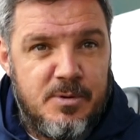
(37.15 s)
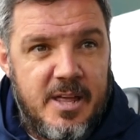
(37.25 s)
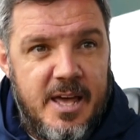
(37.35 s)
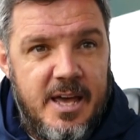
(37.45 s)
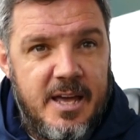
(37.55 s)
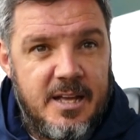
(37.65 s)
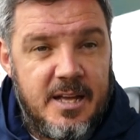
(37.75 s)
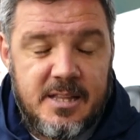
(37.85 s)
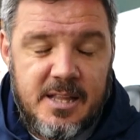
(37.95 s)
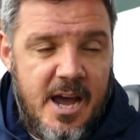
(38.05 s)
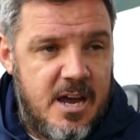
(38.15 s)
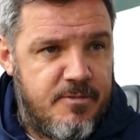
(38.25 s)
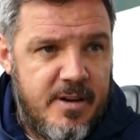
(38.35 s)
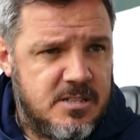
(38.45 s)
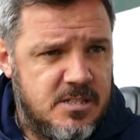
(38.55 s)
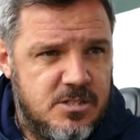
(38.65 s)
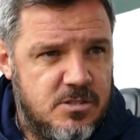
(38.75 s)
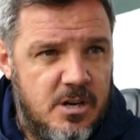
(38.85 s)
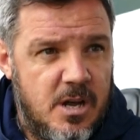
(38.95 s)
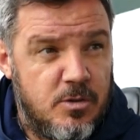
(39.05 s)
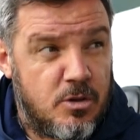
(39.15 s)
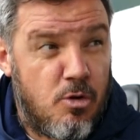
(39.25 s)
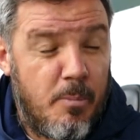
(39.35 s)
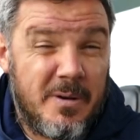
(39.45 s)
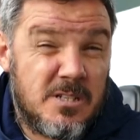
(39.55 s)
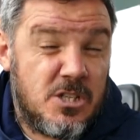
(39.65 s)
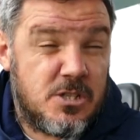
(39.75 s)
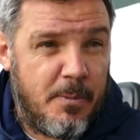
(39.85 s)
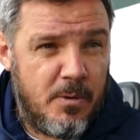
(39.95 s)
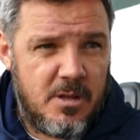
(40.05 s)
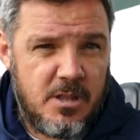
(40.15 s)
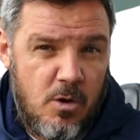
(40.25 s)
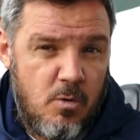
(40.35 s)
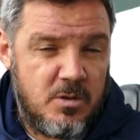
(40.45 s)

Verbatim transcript: But uh, the hard facts is you're out with the cup, and it's disappointing.